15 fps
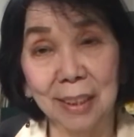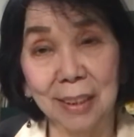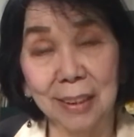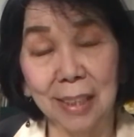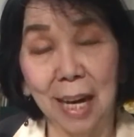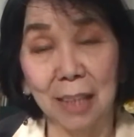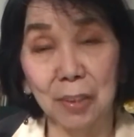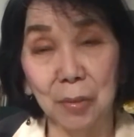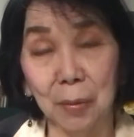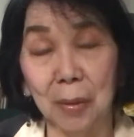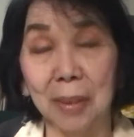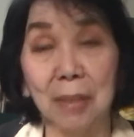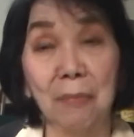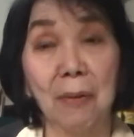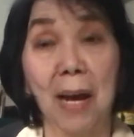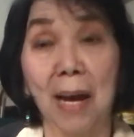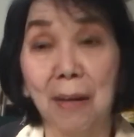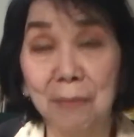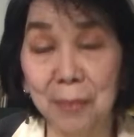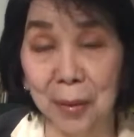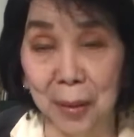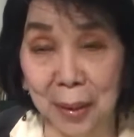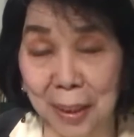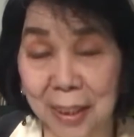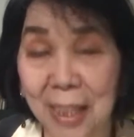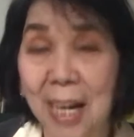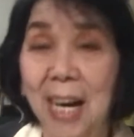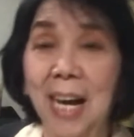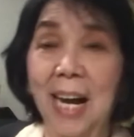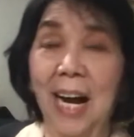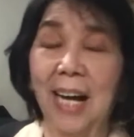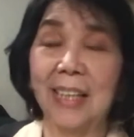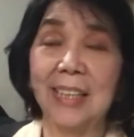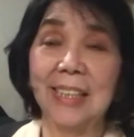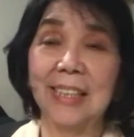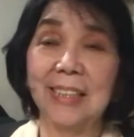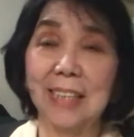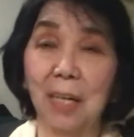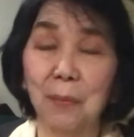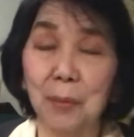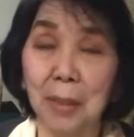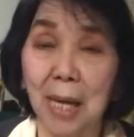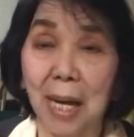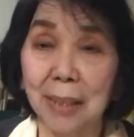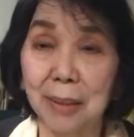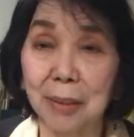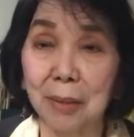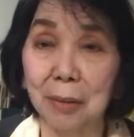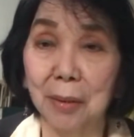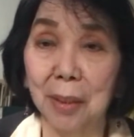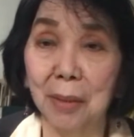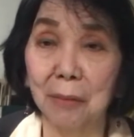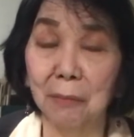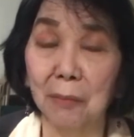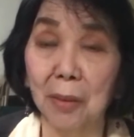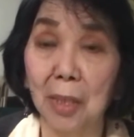natural, if ever, at least I would like to have